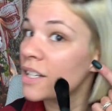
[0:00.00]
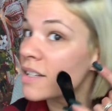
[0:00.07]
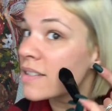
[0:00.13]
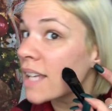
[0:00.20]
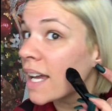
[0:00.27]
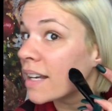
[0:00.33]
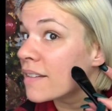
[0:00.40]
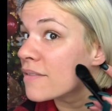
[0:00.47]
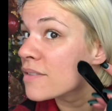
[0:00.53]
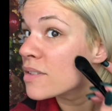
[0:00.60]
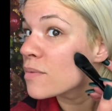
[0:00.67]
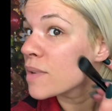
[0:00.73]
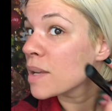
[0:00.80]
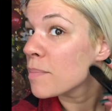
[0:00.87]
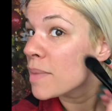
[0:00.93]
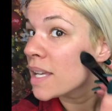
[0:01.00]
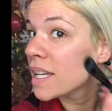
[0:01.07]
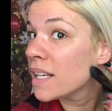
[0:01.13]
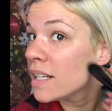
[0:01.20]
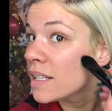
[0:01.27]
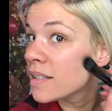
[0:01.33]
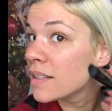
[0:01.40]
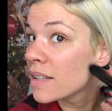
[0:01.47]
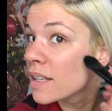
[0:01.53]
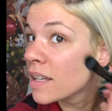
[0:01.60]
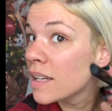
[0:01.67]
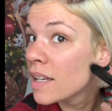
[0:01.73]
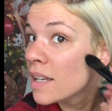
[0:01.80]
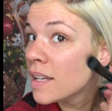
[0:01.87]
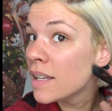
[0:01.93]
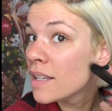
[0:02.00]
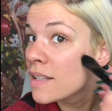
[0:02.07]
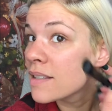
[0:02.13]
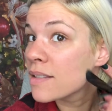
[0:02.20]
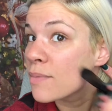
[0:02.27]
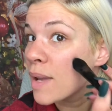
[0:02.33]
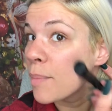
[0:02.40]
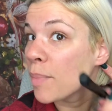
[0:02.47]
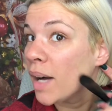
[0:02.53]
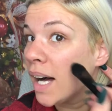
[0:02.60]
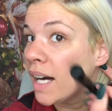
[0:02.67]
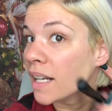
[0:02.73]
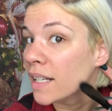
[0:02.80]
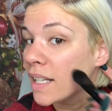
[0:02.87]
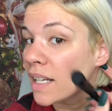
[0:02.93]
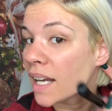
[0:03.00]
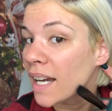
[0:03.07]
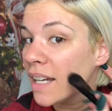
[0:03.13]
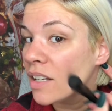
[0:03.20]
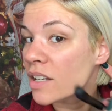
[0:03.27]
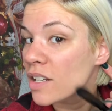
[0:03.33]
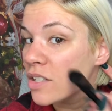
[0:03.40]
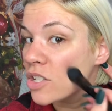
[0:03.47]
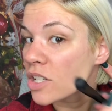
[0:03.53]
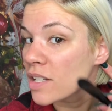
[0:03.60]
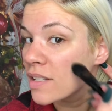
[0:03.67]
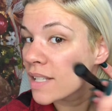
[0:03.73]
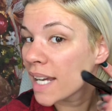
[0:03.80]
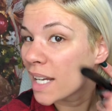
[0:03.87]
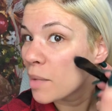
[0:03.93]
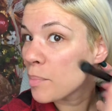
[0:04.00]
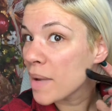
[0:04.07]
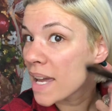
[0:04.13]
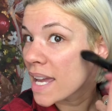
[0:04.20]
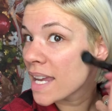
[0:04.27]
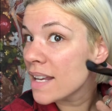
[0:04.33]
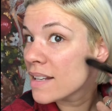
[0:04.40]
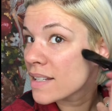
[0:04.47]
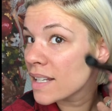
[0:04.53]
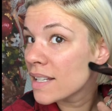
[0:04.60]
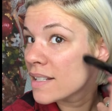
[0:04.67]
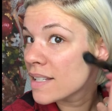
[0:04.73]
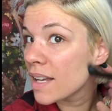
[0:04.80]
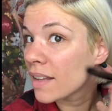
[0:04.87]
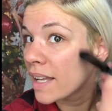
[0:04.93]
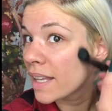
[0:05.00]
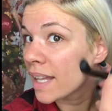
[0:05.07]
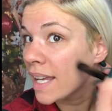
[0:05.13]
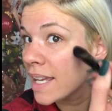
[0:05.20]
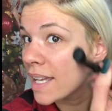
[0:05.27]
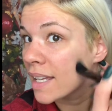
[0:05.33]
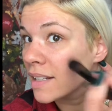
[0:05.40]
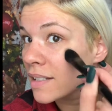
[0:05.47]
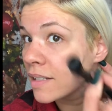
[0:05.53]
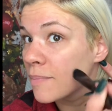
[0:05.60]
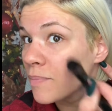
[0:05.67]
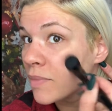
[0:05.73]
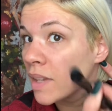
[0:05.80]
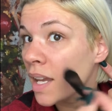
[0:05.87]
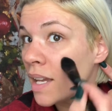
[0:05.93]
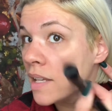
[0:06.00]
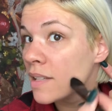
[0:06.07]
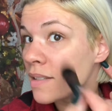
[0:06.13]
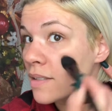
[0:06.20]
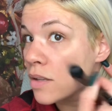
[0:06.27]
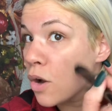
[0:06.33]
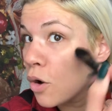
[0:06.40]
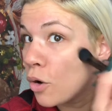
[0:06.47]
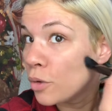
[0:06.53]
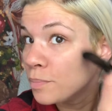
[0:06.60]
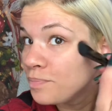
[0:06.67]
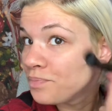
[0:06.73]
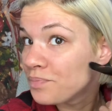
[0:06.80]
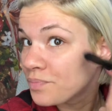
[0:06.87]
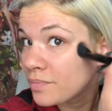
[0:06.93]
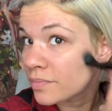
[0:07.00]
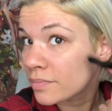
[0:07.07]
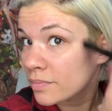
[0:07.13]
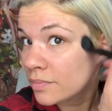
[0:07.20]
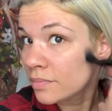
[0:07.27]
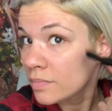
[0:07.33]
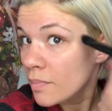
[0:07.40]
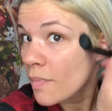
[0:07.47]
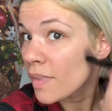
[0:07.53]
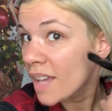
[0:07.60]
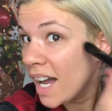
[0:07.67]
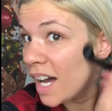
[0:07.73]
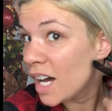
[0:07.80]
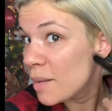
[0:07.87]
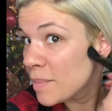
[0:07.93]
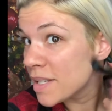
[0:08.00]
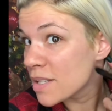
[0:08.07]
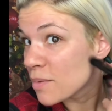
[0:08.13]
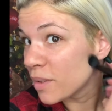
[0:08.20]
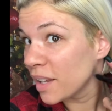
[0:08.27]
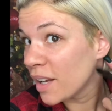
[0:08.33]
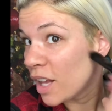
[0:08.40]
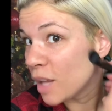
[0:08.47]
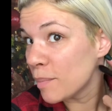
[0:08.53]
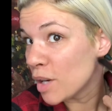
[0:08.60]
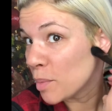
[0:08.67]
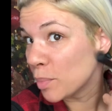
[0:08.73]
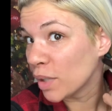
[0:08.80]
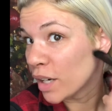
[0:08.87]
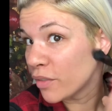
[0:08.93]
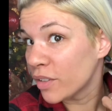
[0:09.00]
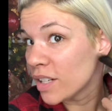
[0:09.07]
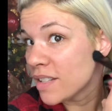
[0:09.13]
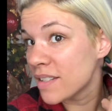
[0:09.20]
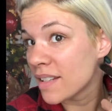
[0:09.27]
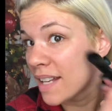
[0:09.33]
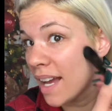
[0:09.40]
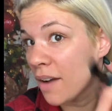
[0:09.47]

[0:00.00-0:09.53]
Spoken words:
kind of sweep in and sweep on, and I just kind of paint until I like it. So it's really all about preference and how